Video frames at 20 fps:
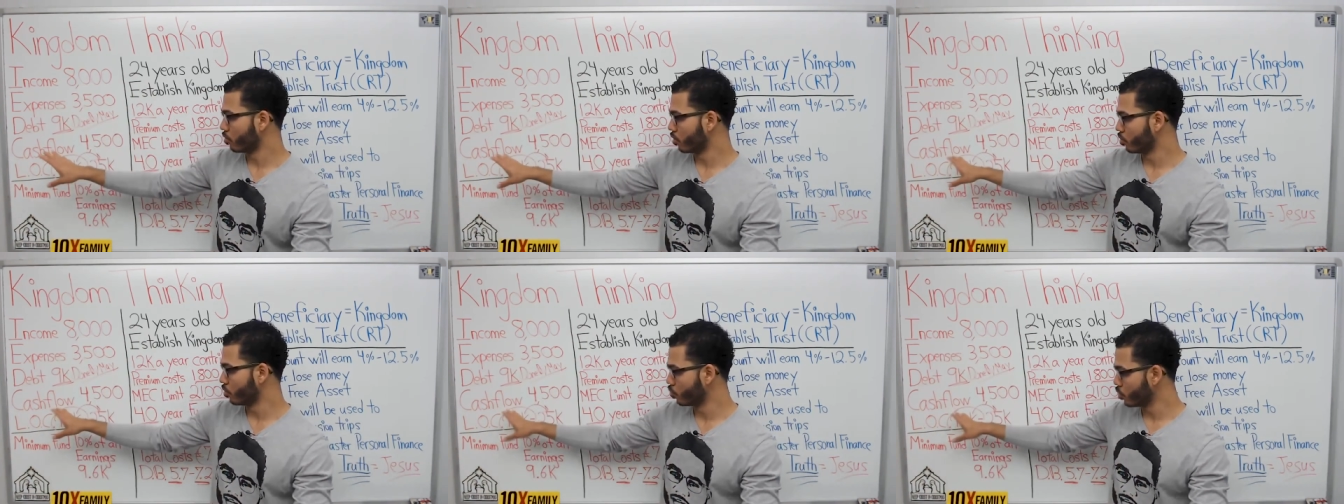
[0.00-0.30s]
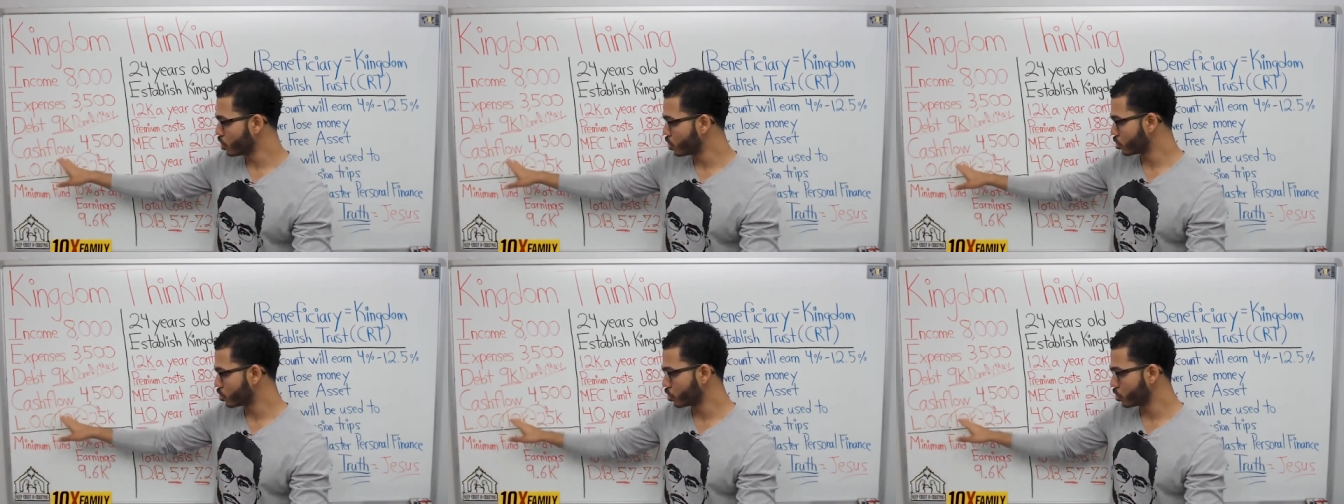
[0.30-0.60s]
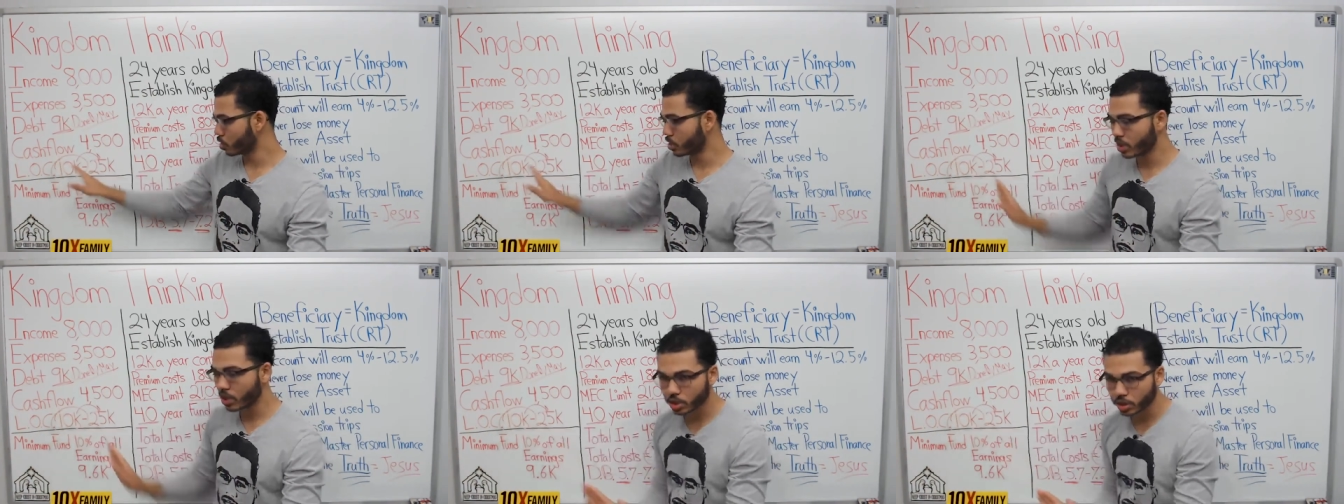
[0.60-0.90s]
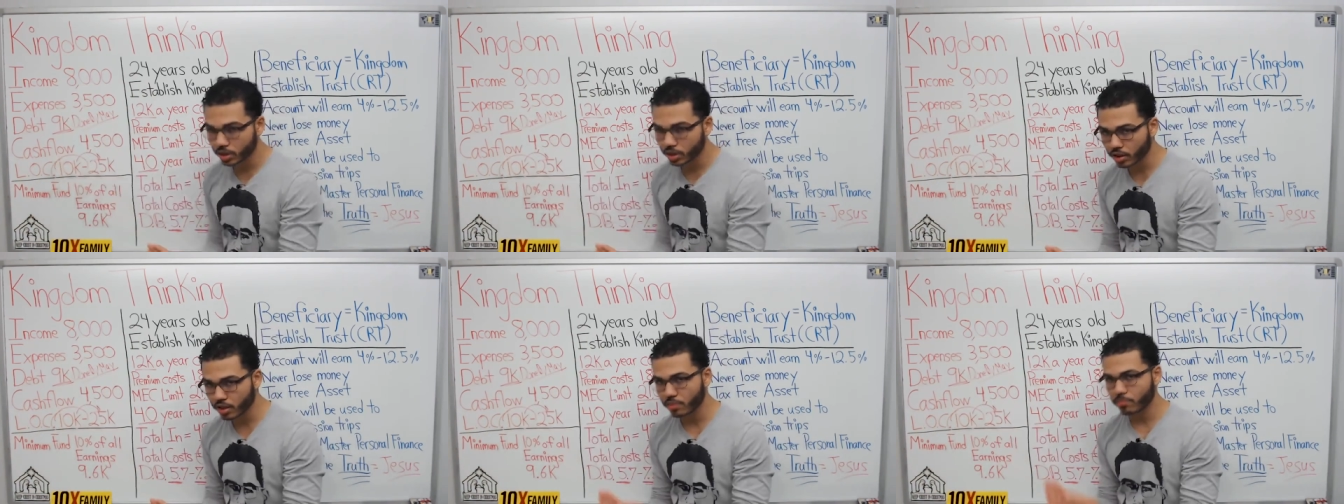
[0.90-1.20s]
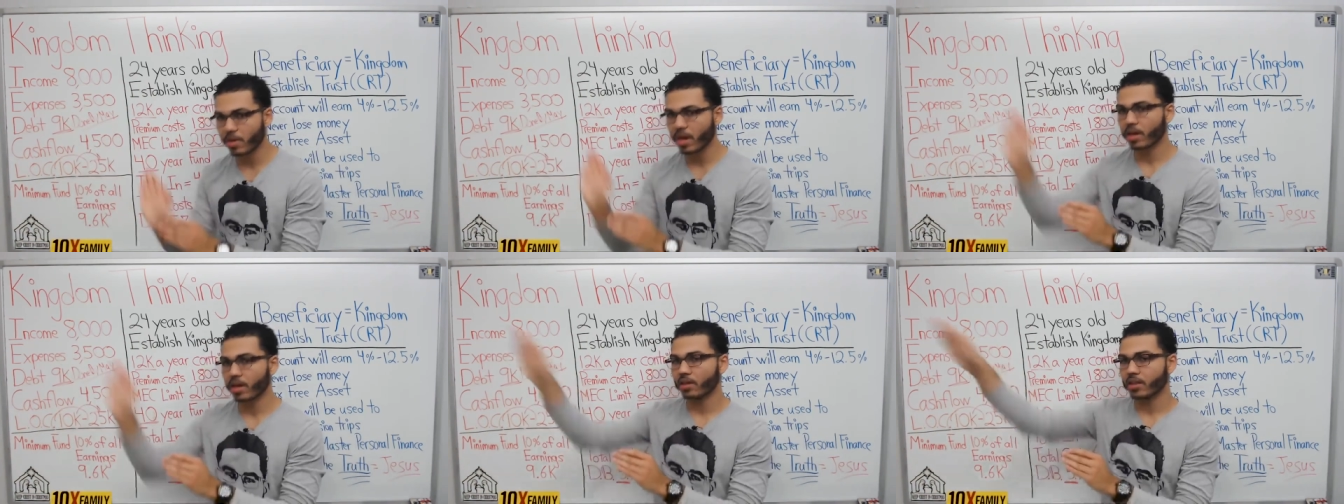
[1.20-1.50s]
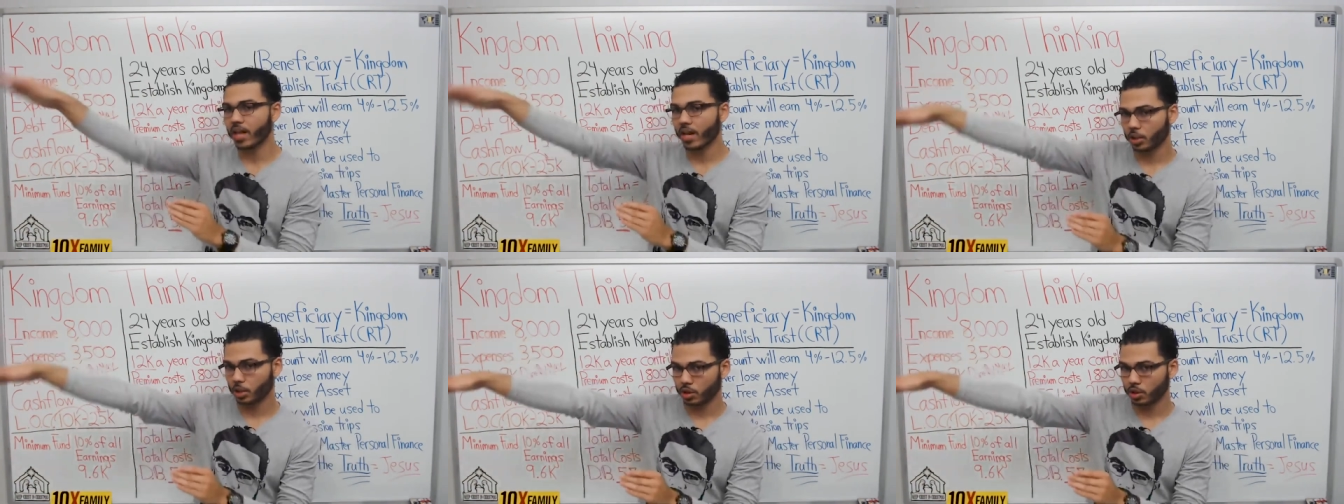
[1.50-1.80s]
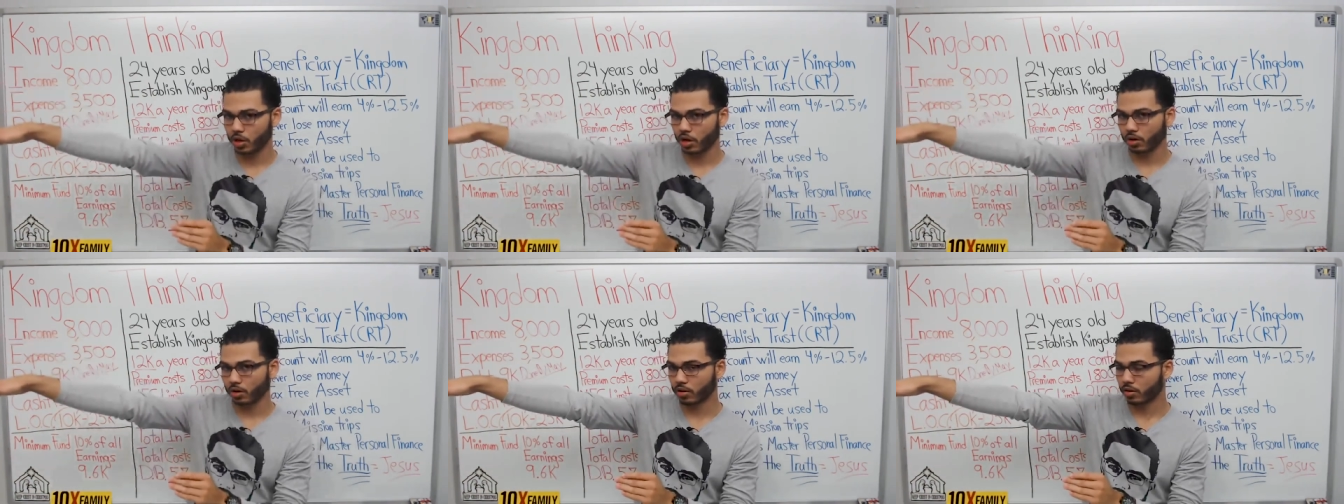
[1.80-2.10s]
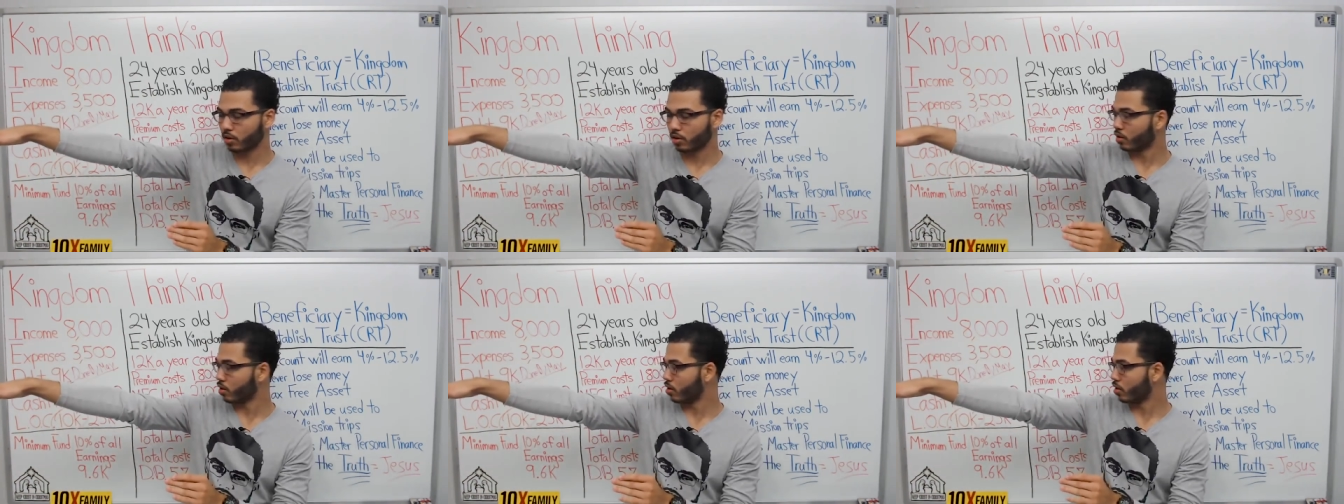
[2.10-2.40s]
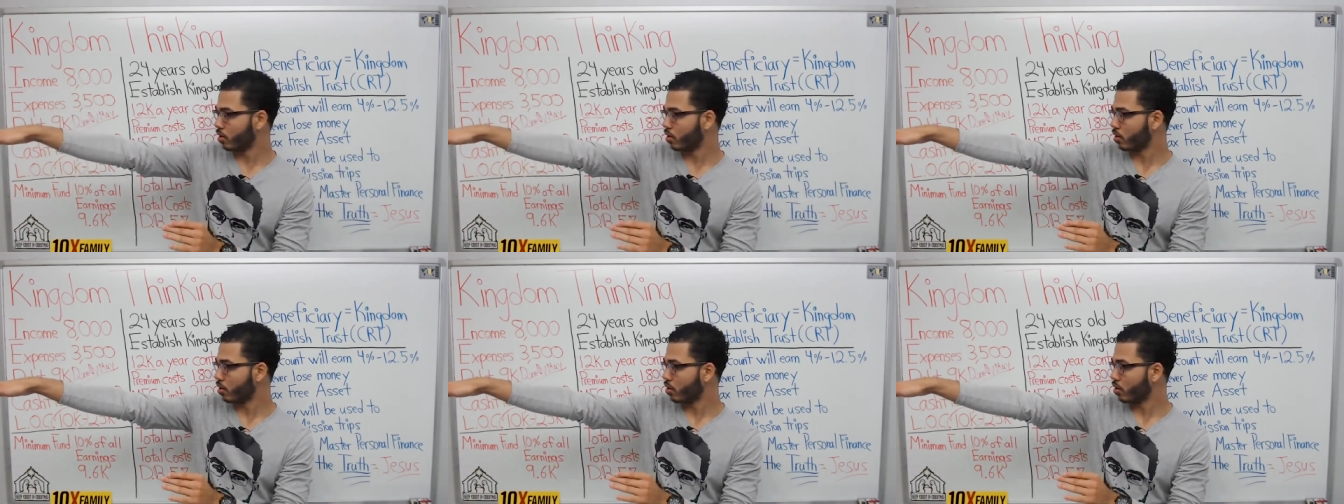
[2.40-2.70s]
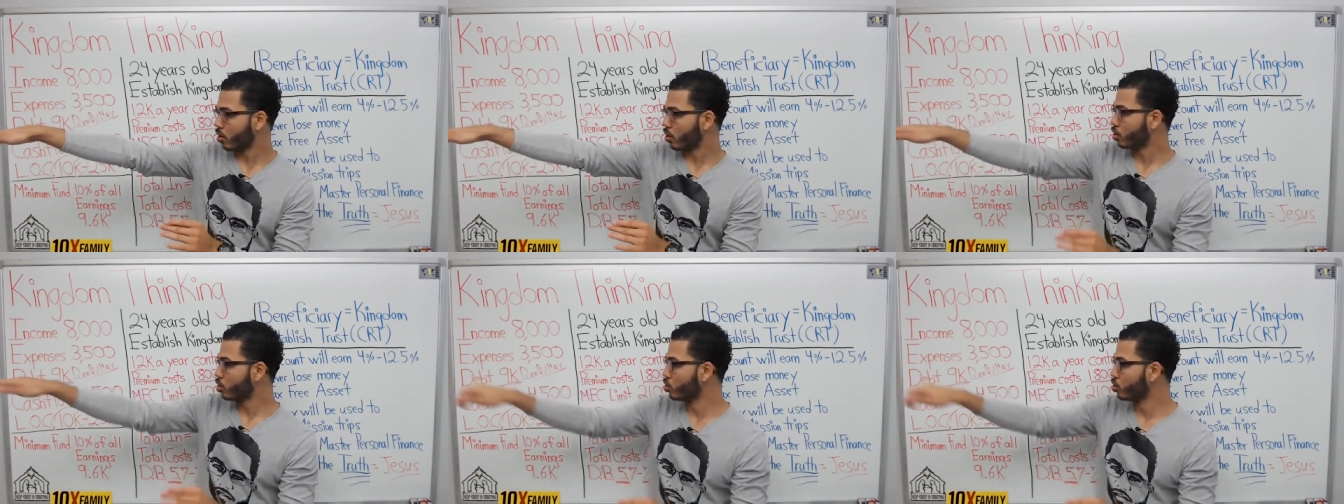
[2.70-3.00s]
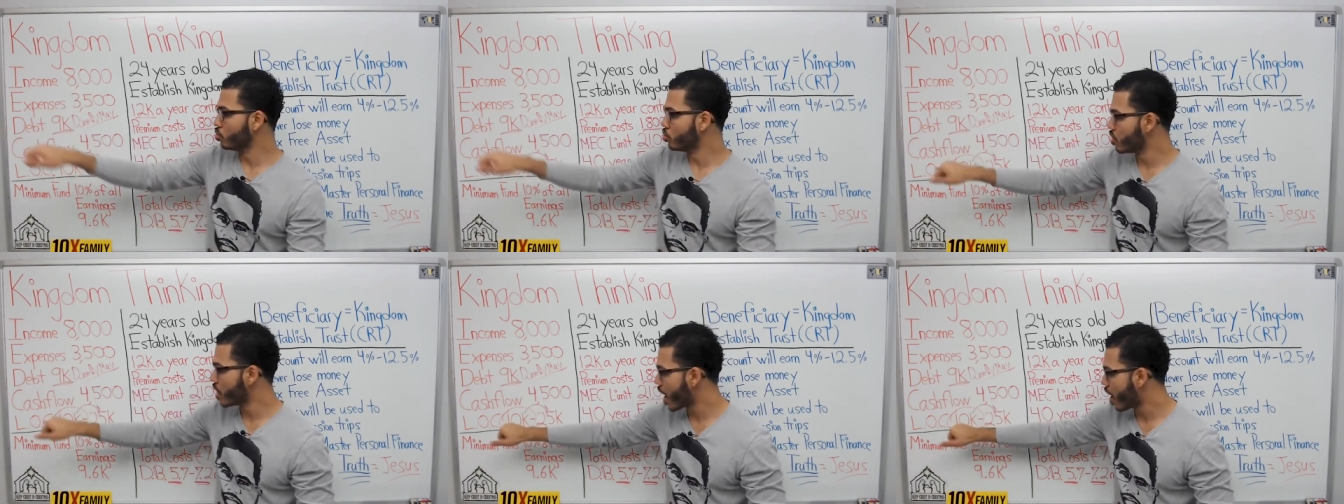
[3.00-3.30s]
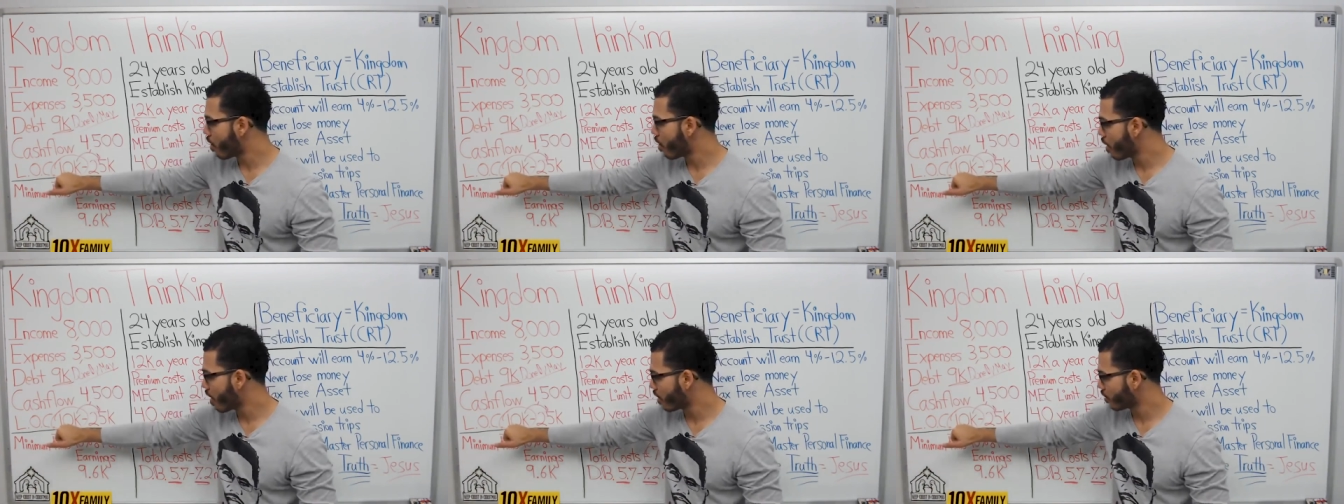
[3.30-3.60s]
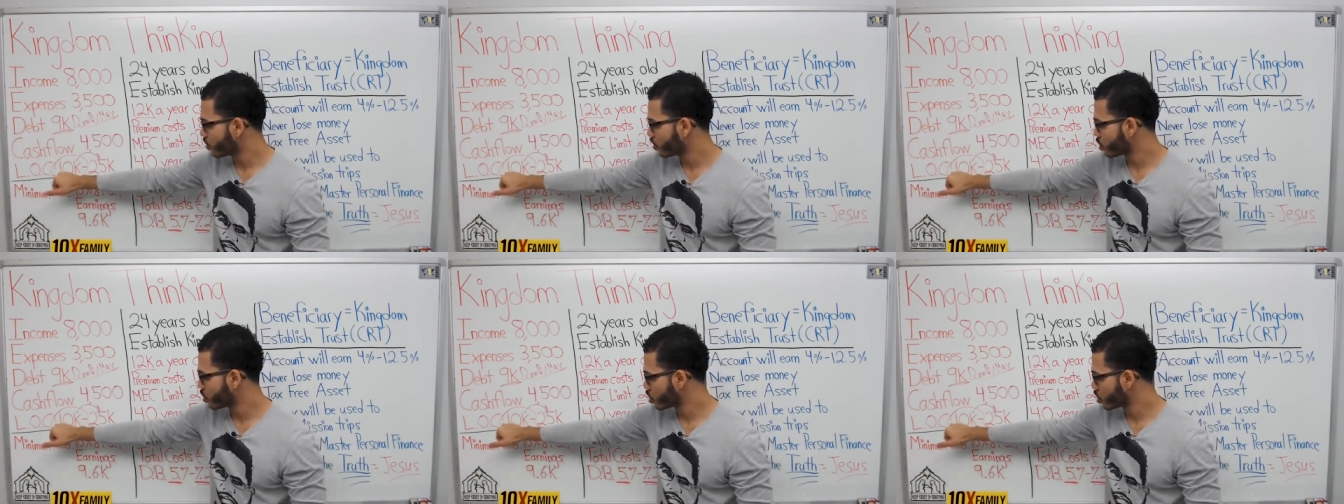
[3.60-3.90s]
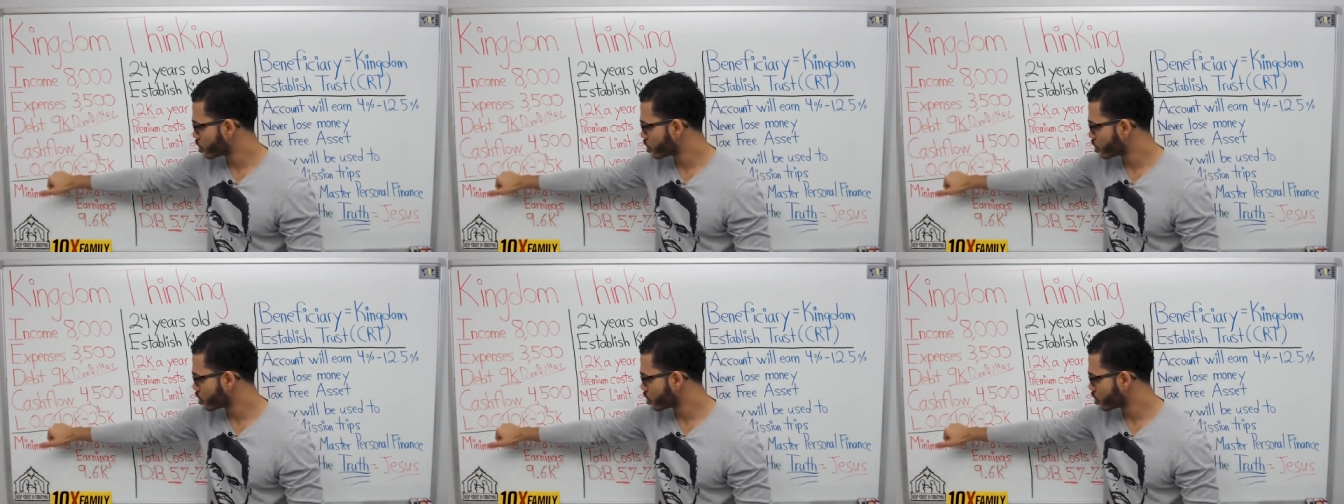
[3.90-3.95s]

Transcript: when we strategically make that chunk, you now have to